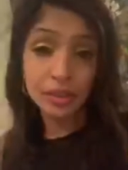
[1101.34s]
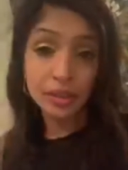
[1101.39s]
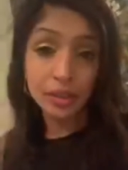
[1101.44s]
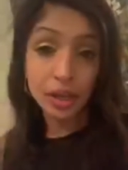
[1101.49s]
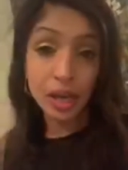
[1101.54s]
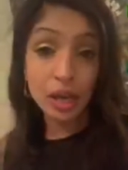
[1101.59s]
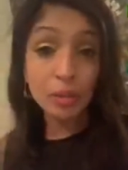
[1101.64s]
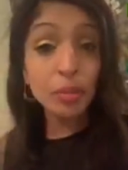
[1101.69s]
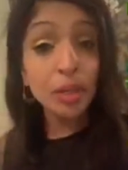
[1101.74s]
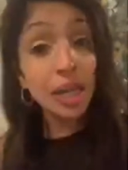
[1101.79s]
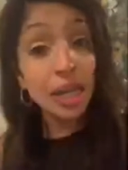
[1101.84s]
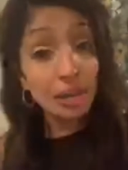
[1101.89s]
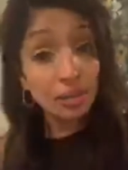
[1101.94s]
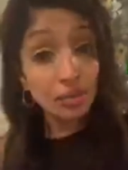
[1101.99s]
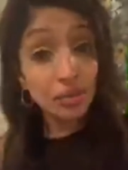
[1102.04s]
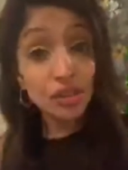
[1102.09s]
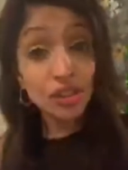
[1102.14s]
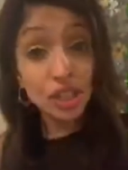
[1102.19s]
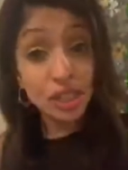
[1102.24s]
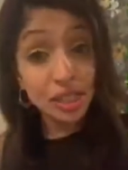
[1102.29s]
I'm
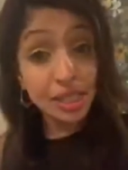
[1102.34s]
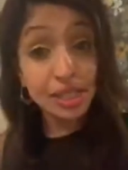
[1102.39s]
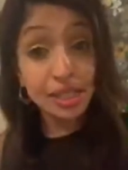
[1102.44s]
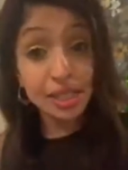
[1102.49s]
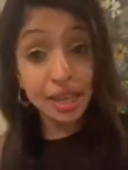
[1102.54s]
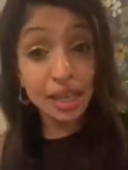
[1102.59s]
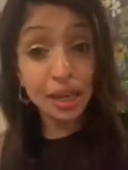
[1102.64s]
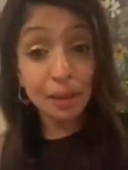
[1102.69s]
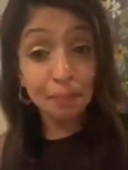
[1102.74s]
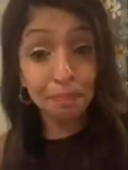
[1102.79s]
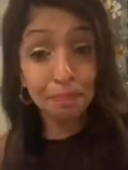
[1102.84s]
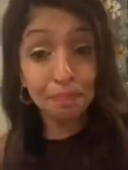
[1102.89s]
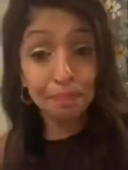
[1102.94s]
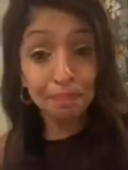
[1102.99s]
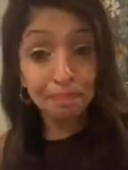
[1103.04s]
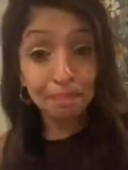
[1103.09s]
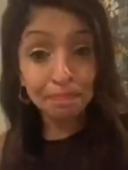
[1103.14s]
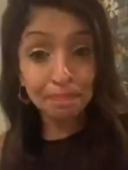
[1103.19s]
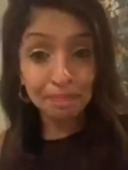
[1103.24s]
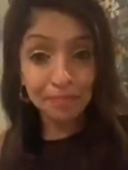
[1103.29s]
enough just as I am.
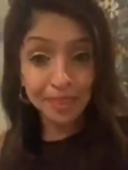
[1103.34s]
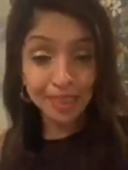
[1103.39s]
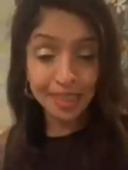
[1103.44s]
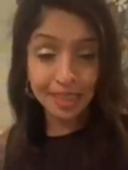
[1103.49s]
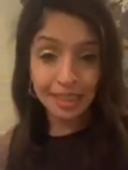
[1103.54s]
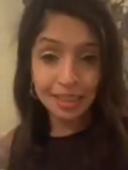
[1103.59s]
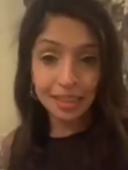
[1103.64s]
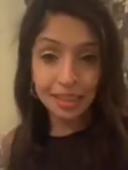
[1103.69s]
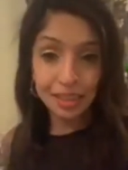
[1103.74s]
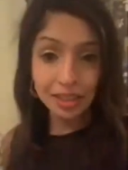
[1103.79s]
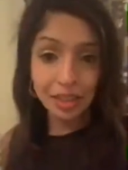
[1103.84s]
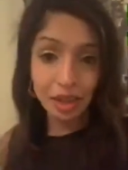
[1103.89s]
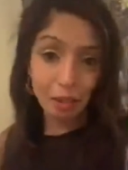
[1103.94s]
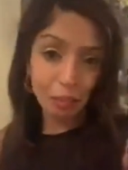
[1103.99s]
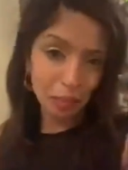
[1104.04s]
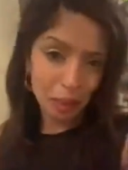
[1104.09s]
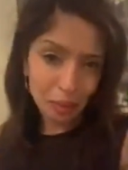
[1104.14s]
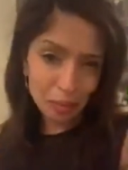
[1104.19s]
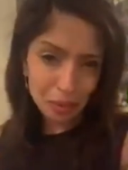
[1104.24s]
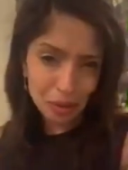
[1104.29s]

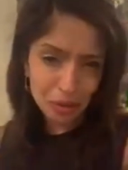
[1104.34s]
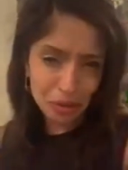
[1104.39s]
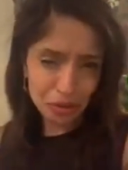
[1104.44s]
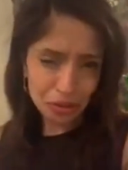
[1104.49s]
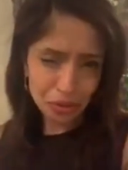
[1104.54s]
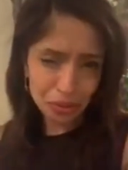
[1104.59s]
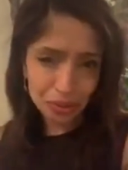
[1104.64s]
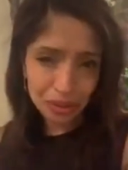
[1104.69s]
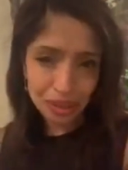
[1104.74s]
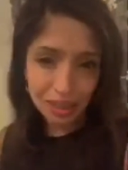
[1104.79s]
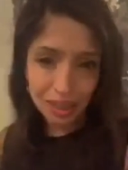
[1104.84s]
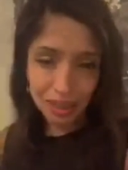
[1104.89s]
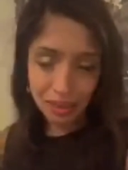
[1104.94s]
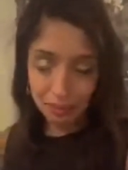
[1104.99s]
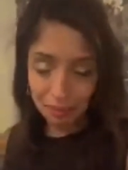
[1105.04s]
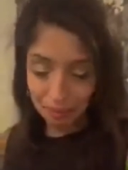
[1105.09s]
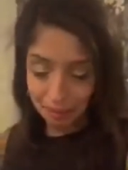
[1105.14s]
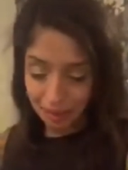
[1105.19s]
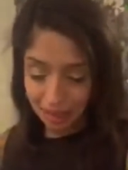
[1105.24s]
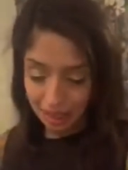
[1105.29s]
I'm a bit emotional today.